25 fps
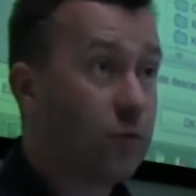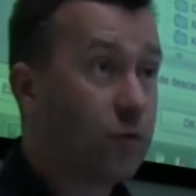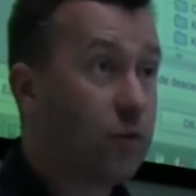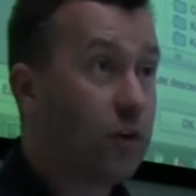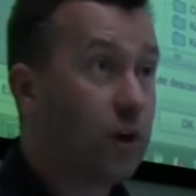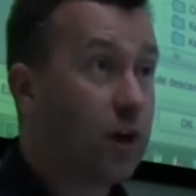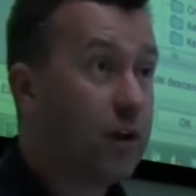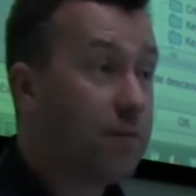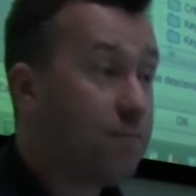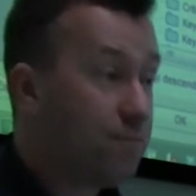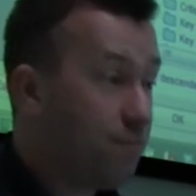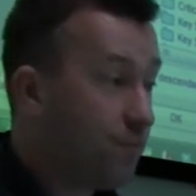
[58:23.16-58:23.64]

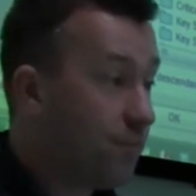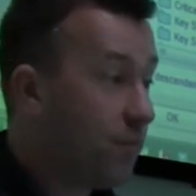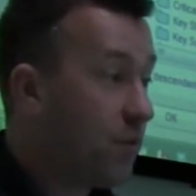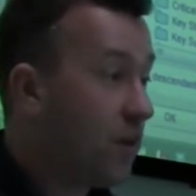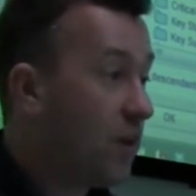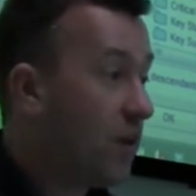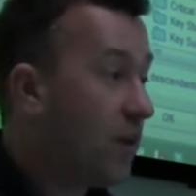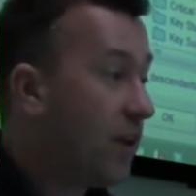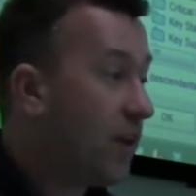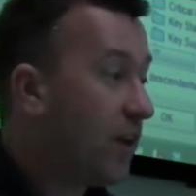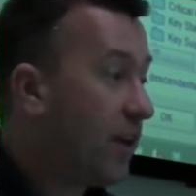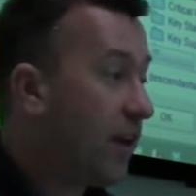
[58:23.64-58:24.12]
Okay?
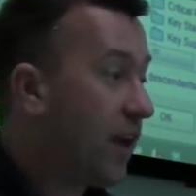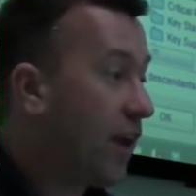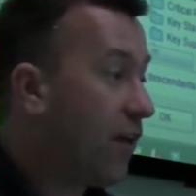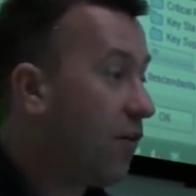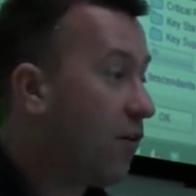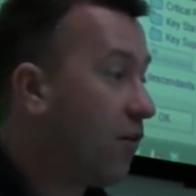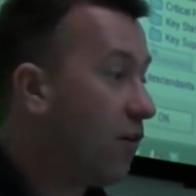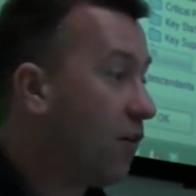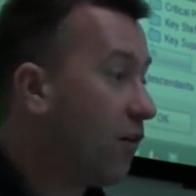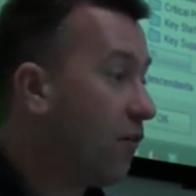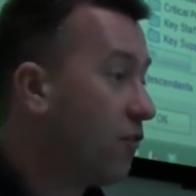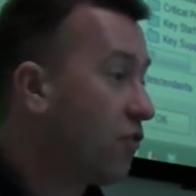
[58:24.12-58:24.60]
Now,
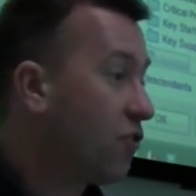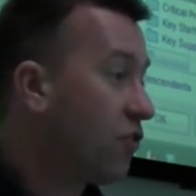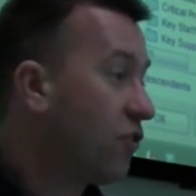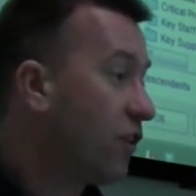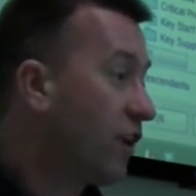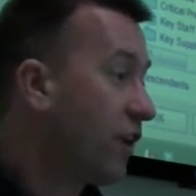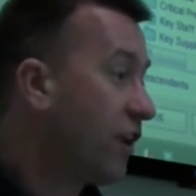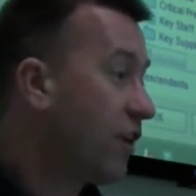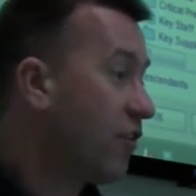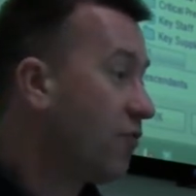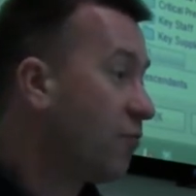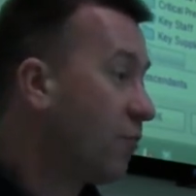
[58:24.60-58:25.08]

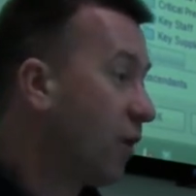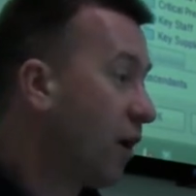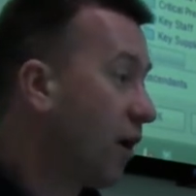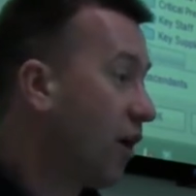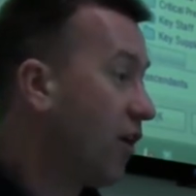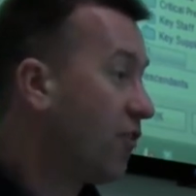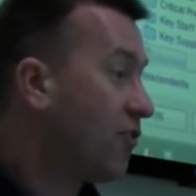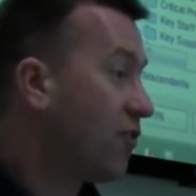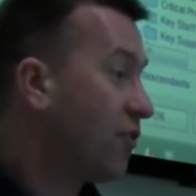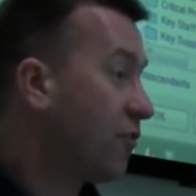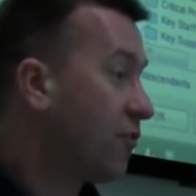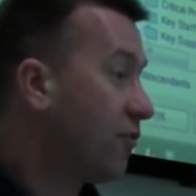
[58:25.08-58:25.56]
obviously, as
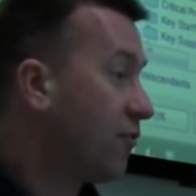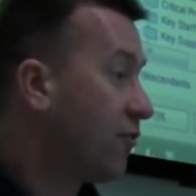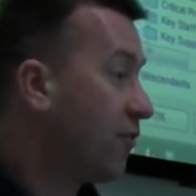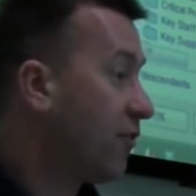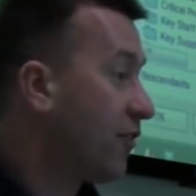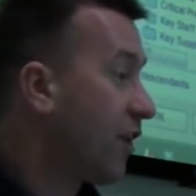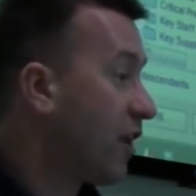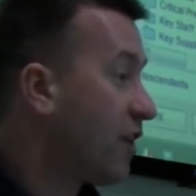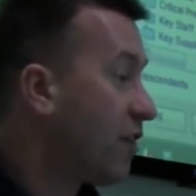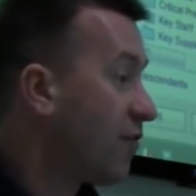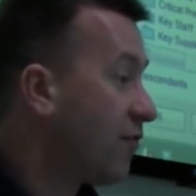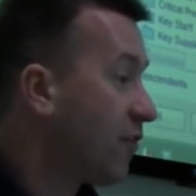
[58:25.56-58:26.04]
part of
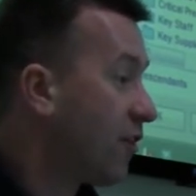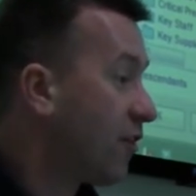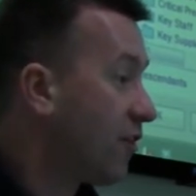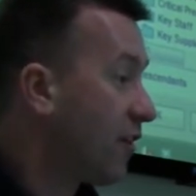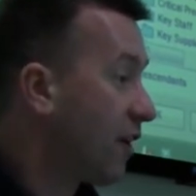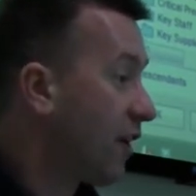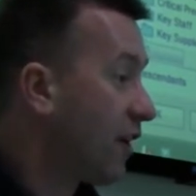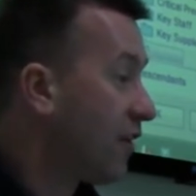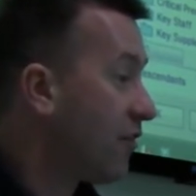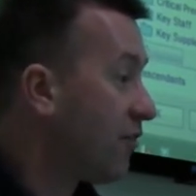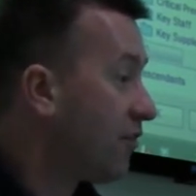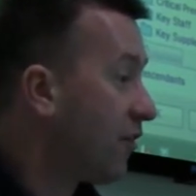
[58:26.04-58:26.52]
identifying
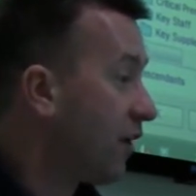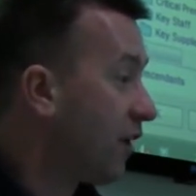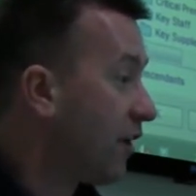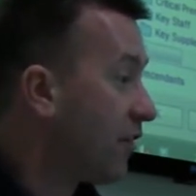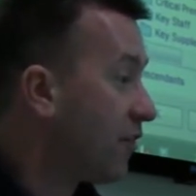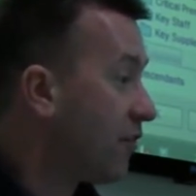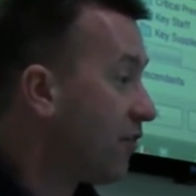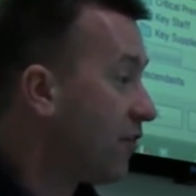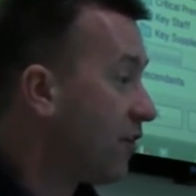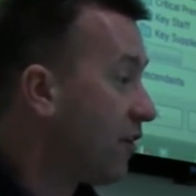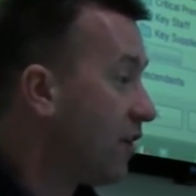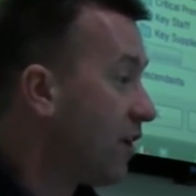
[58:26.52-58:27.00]
the
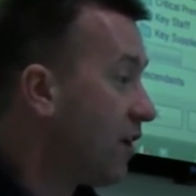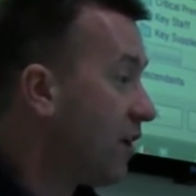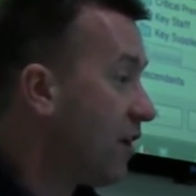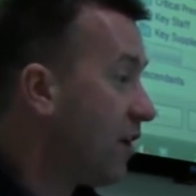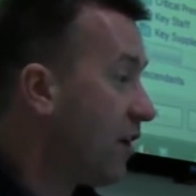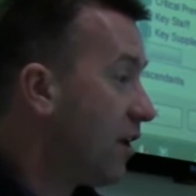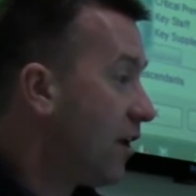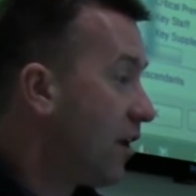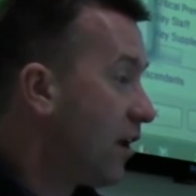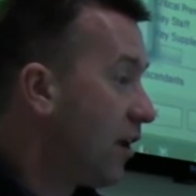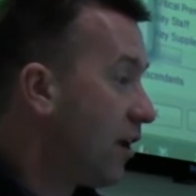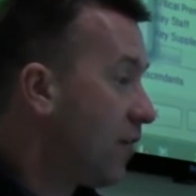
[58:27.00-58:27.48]
assets,
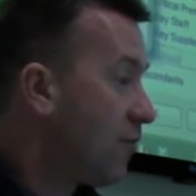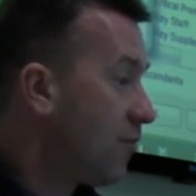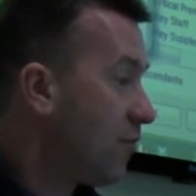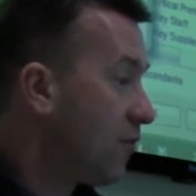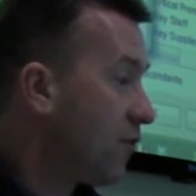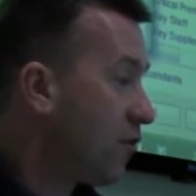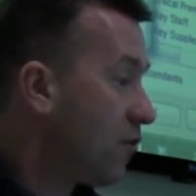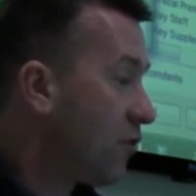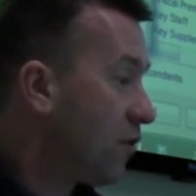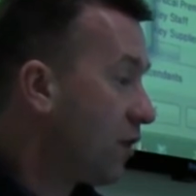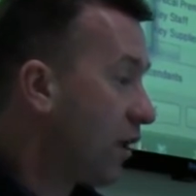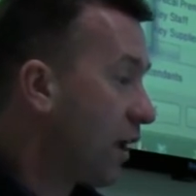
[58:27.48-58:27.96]

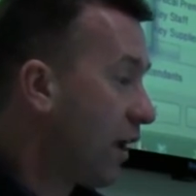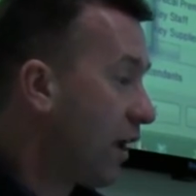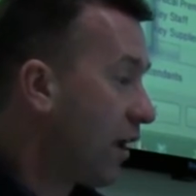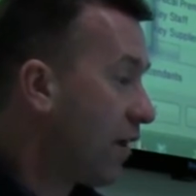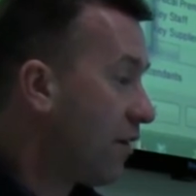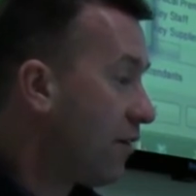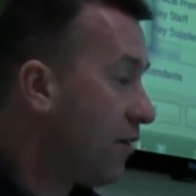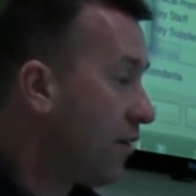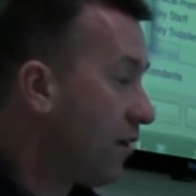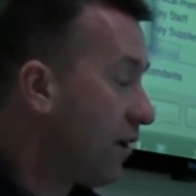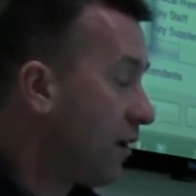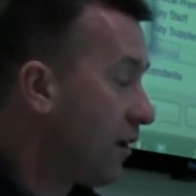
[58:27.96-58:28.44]
um, you
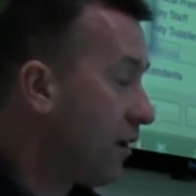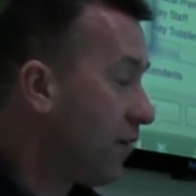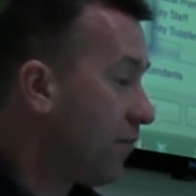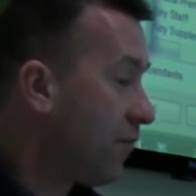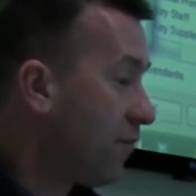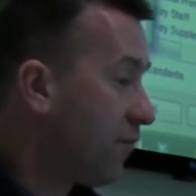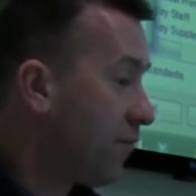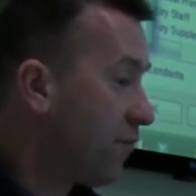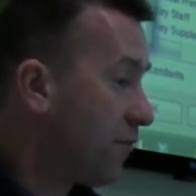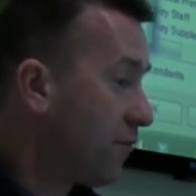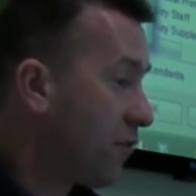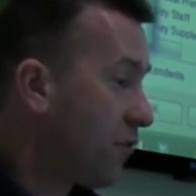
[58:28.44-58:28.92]
can
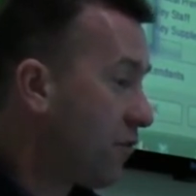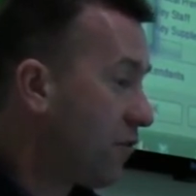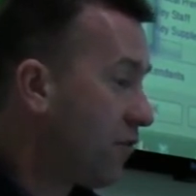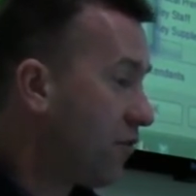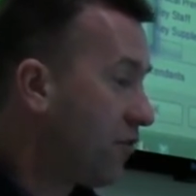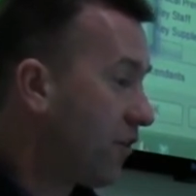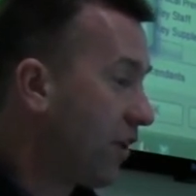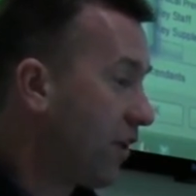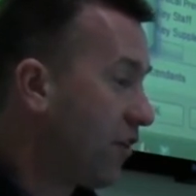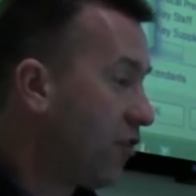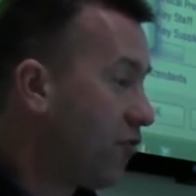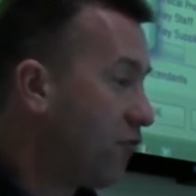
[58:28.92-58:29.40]
um, you can
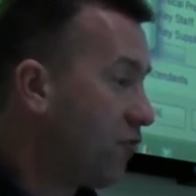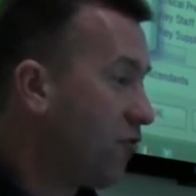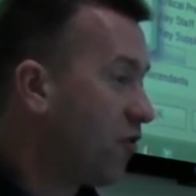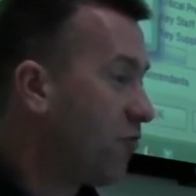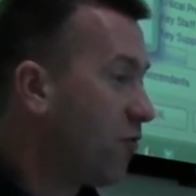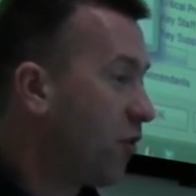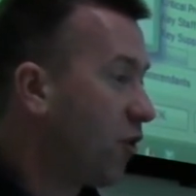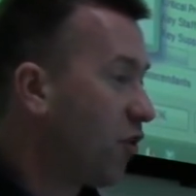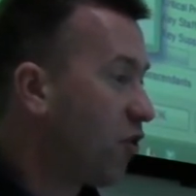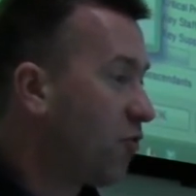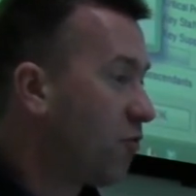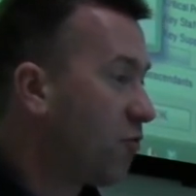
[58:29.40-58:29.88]
say who's
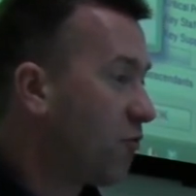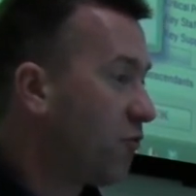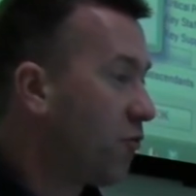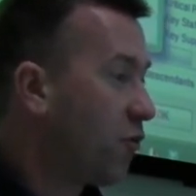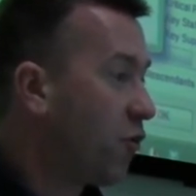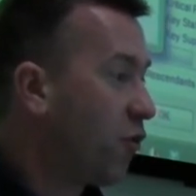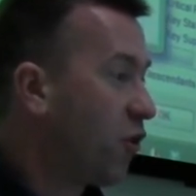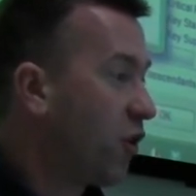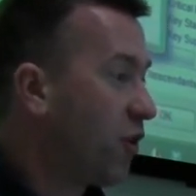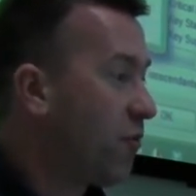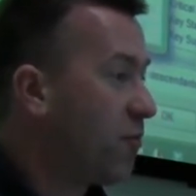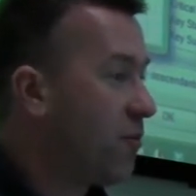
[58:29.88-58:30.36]
responsible
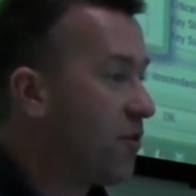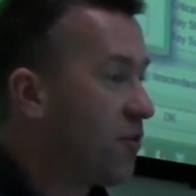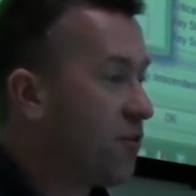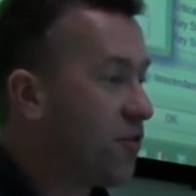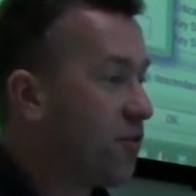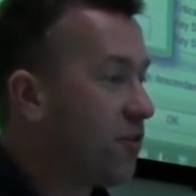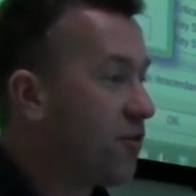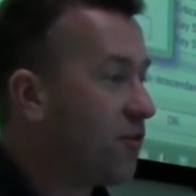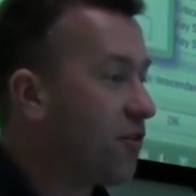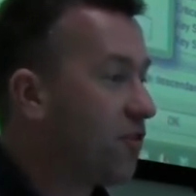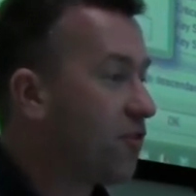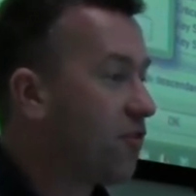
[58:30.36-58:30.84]
for them, and you
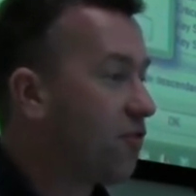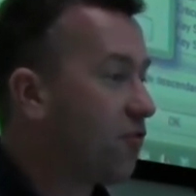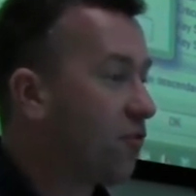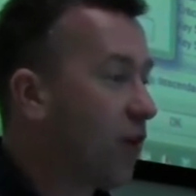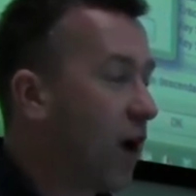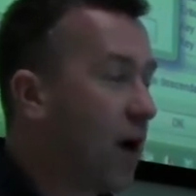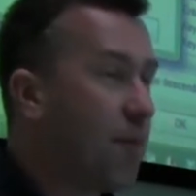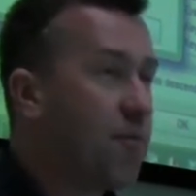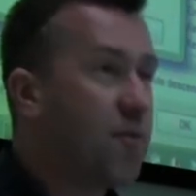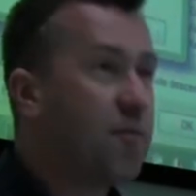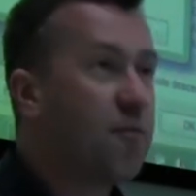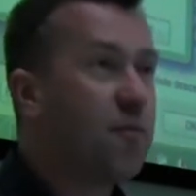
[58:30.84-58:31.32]
can
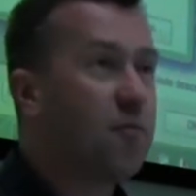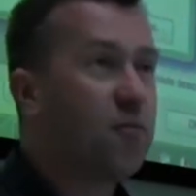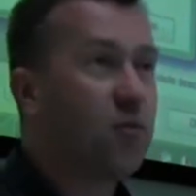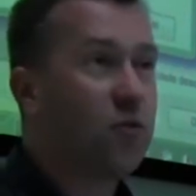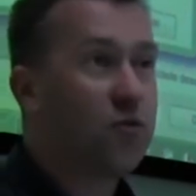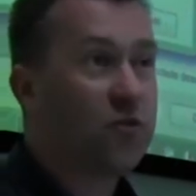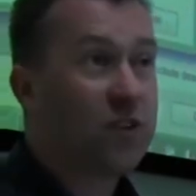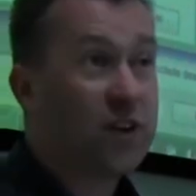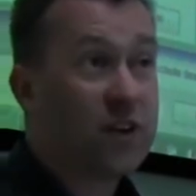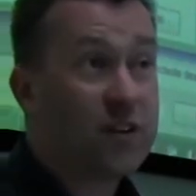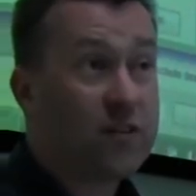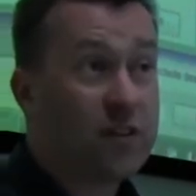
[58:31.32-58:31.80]
describe them in
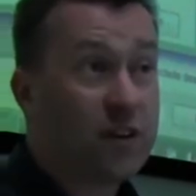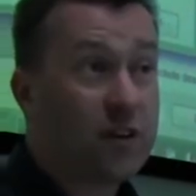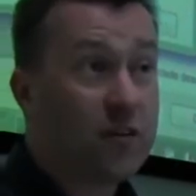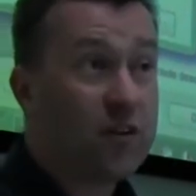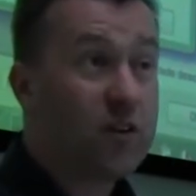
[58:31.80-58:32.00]
more detail.